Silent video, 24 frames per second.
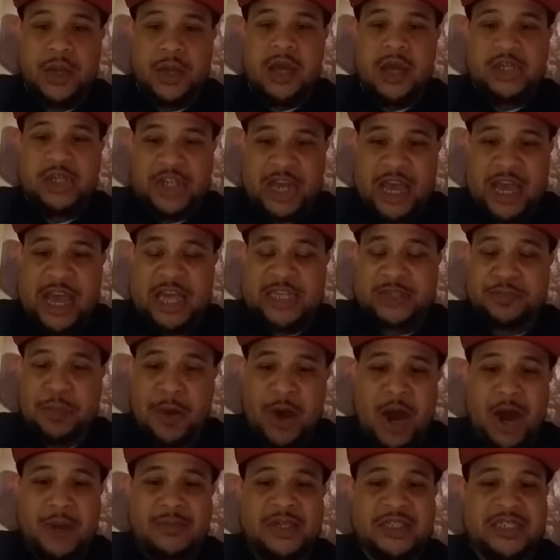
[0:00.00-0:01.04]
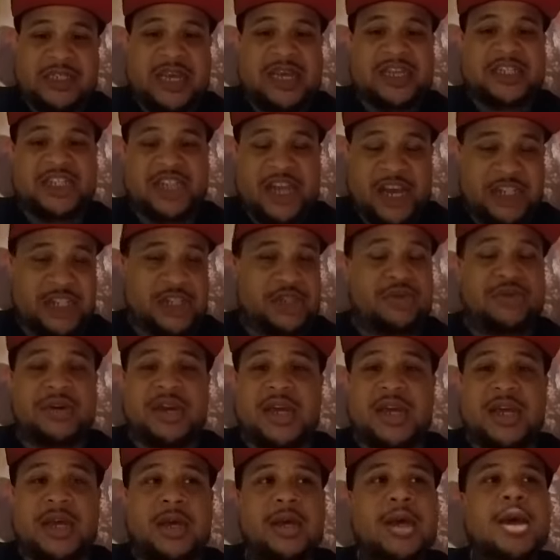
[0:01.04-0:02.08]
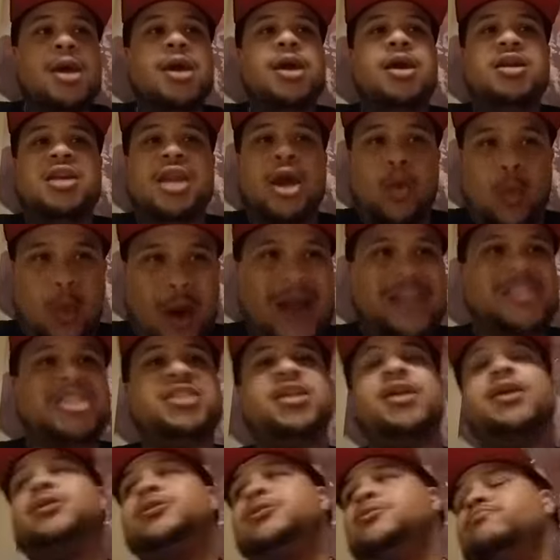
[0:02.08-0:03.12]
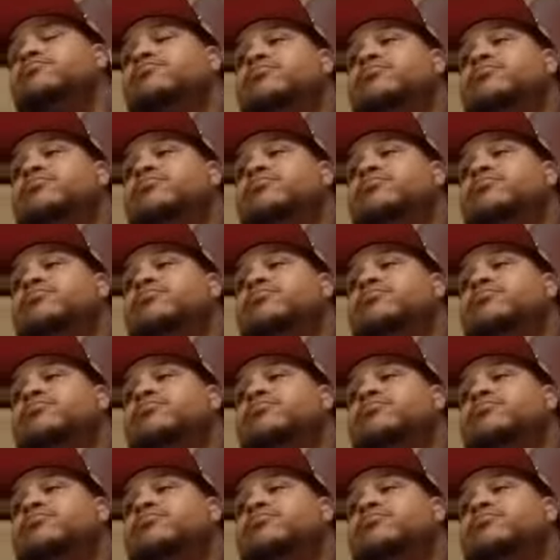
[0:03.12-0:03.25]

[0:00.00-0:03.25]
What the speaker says: Chaz Palmer says, yes, you did. Now watch this.